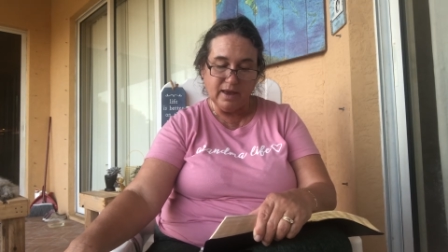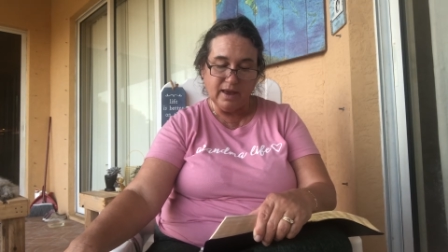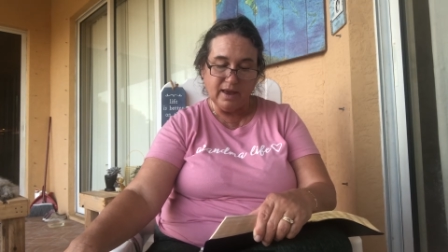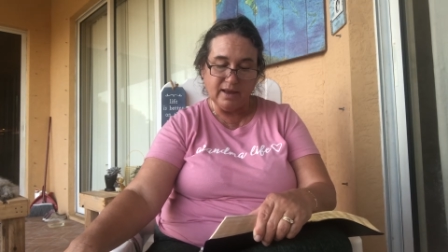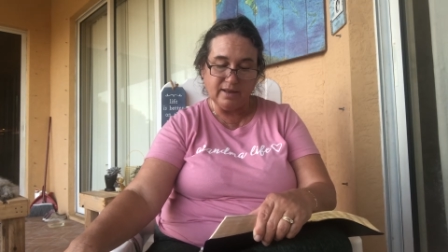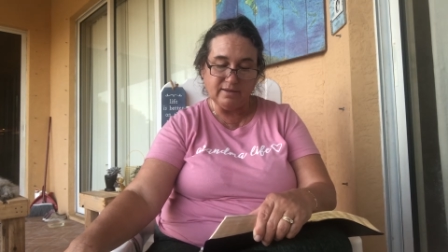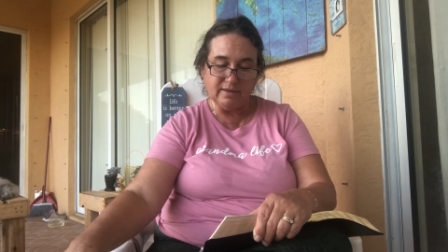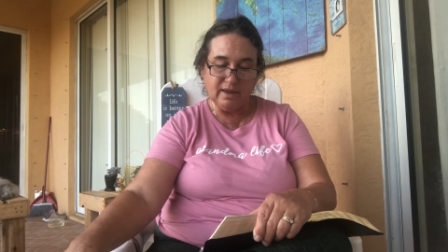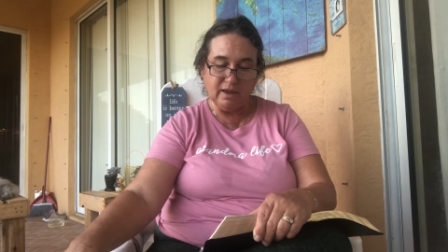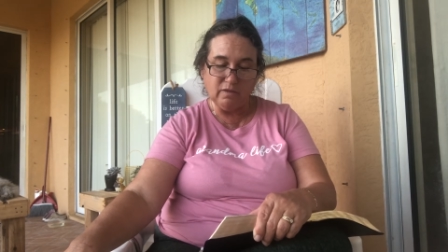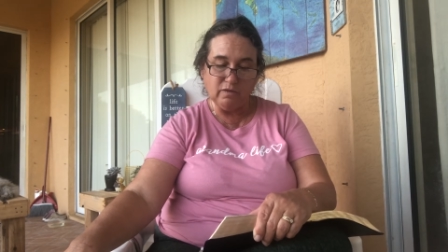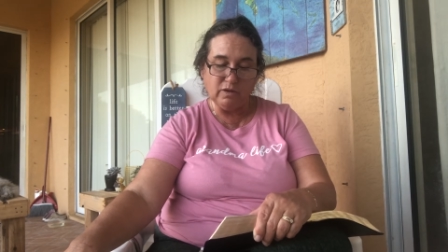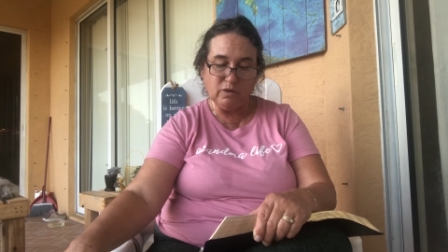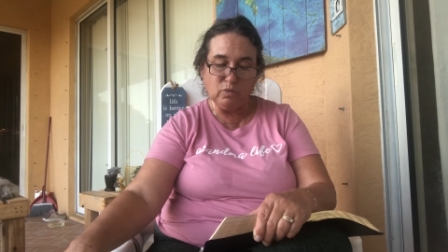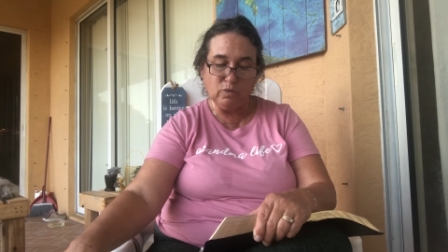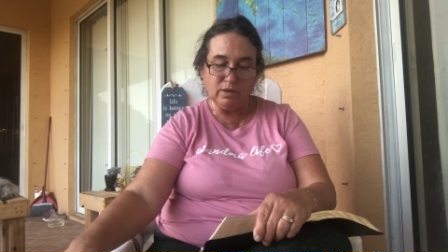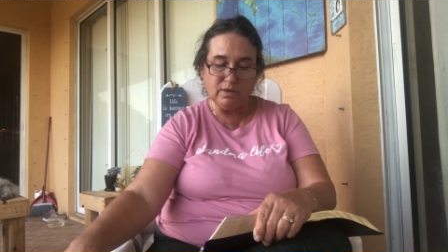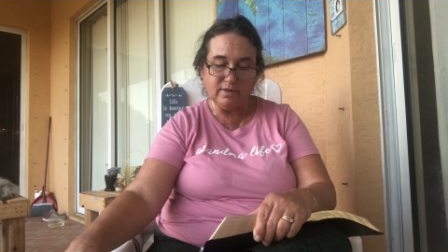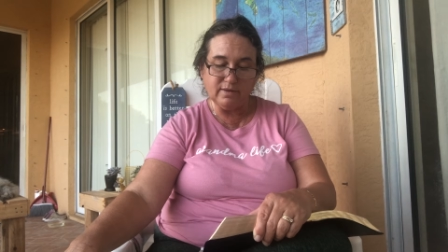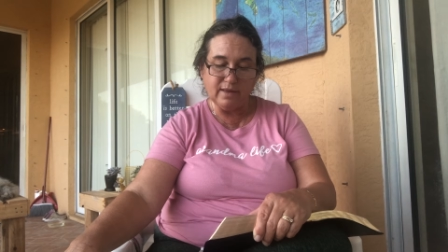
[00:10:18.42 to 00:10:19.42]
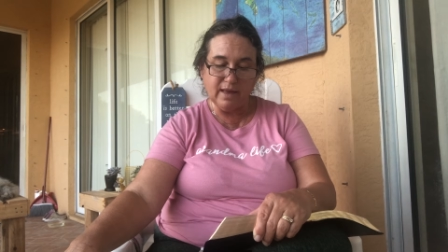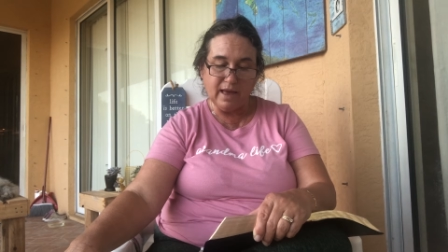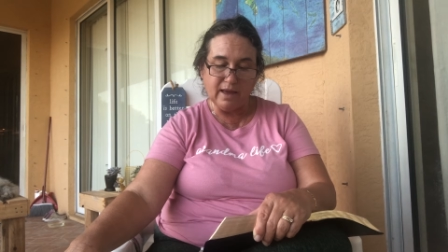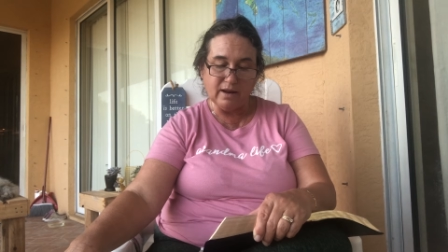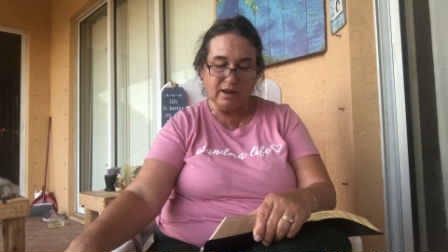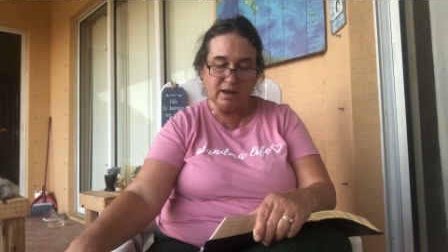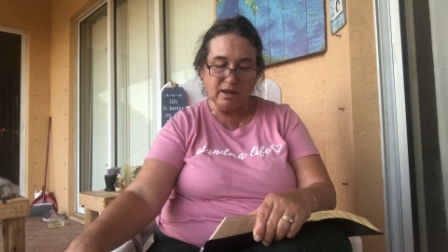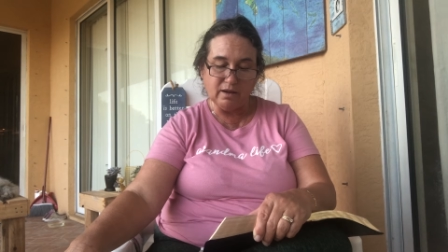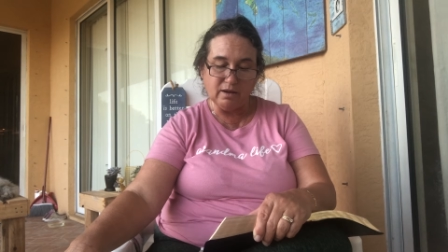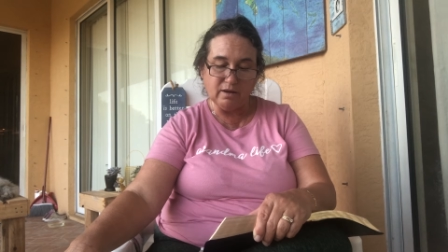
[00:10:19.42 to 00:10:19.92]
And David with
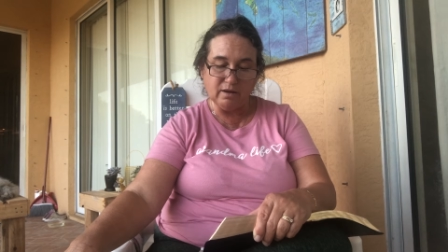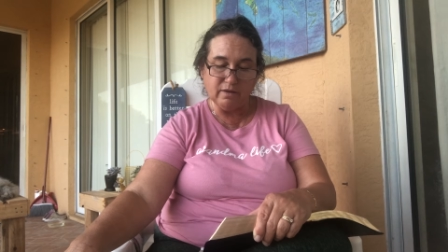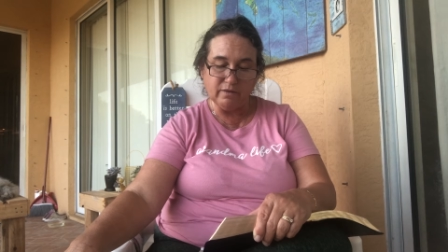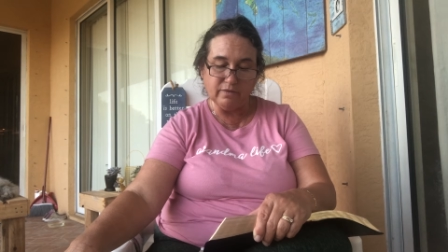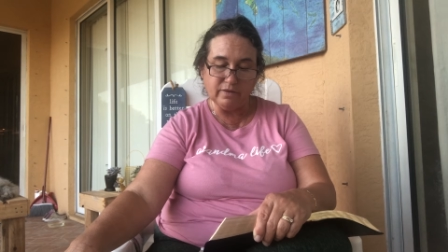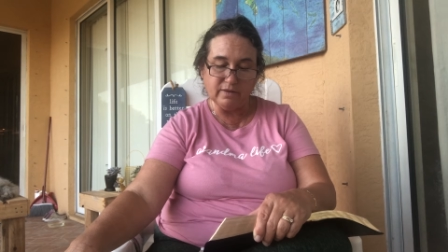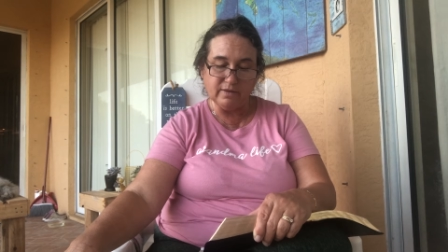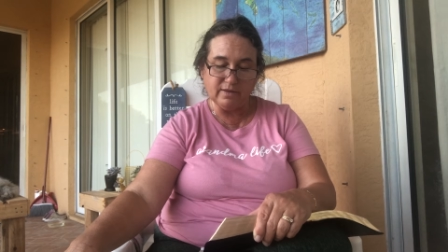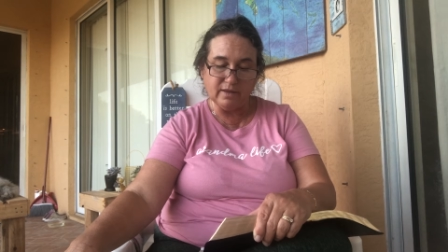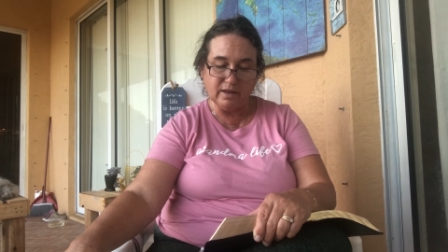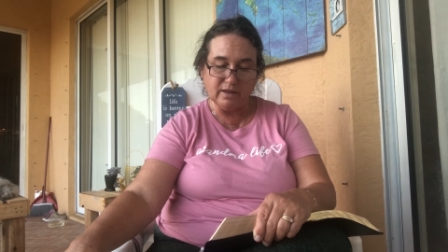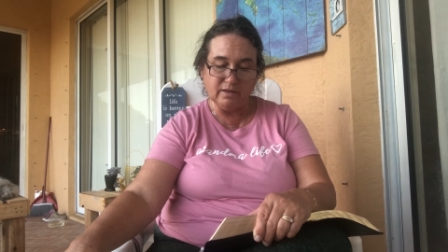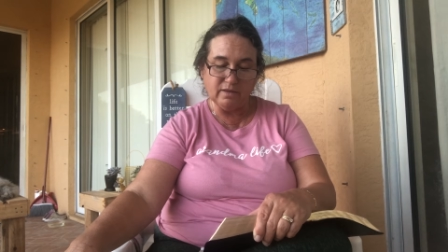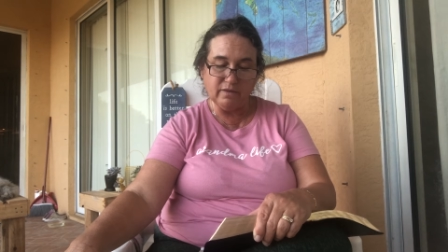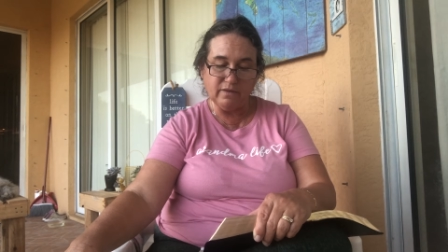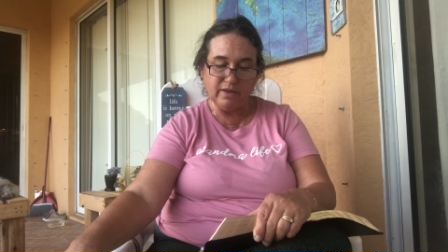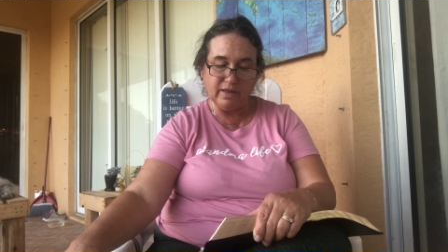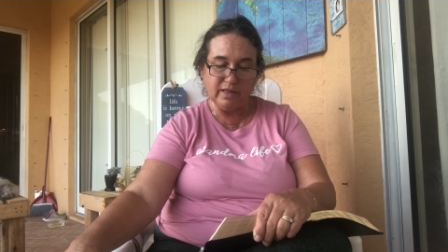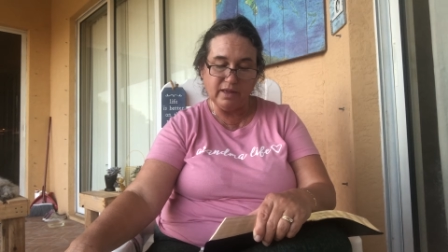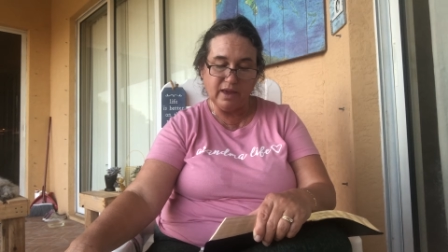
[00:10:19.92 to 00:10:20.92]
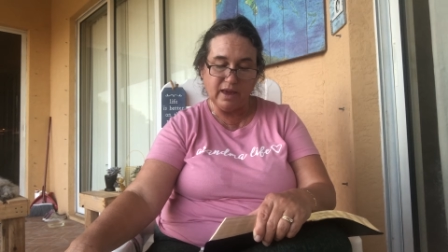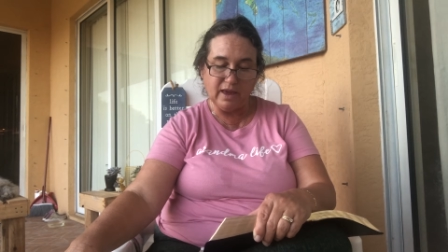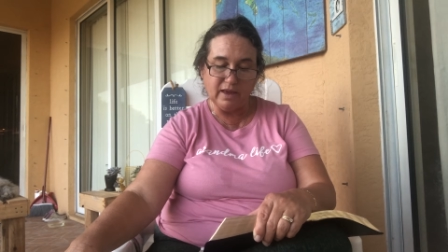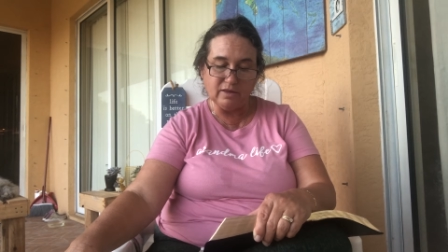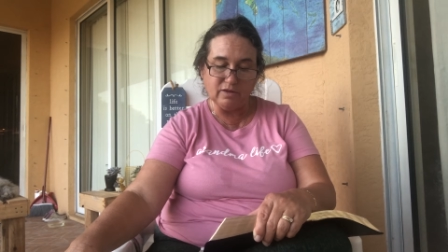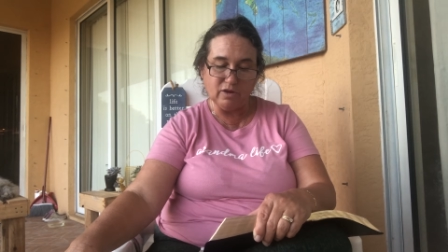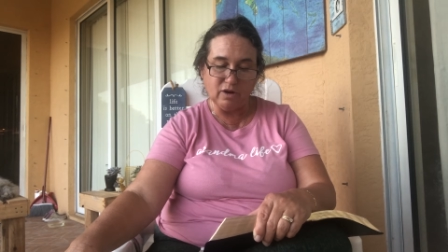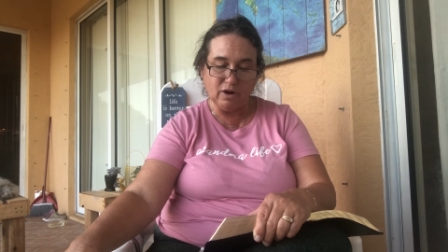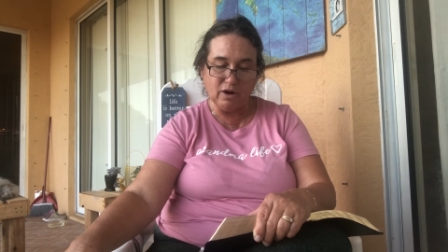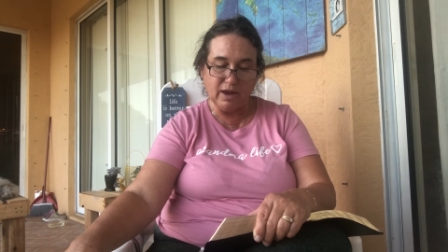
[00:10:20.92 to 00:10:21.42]
Zadok of the sons of
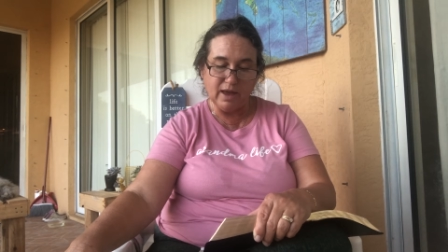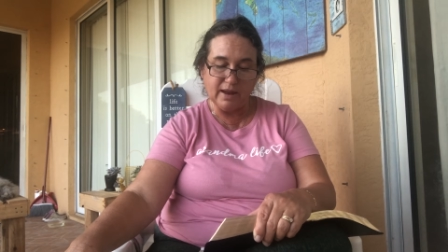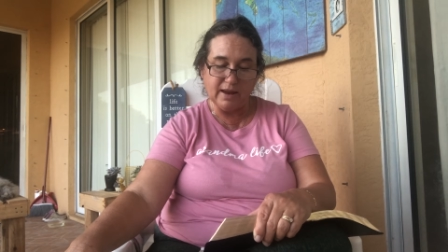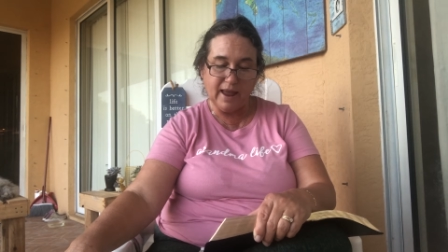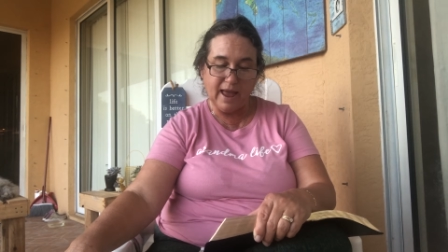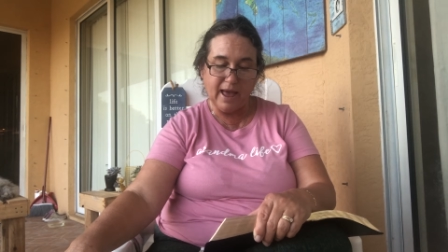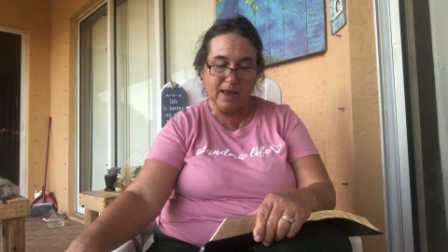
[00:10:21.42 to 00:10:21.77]
Eleazar and